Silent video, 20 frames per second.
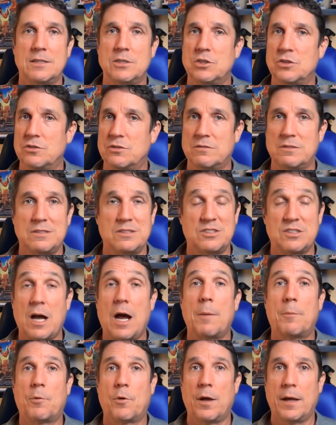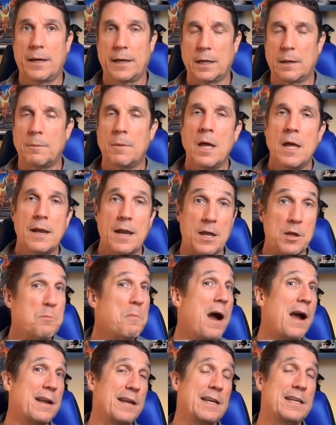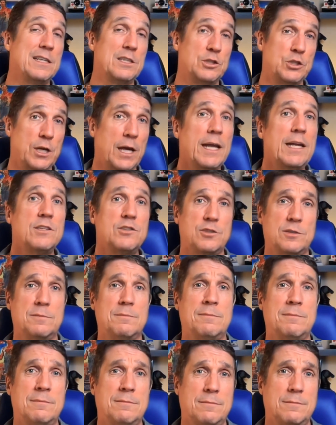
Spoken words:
just stop running them. Now, you might need to change them.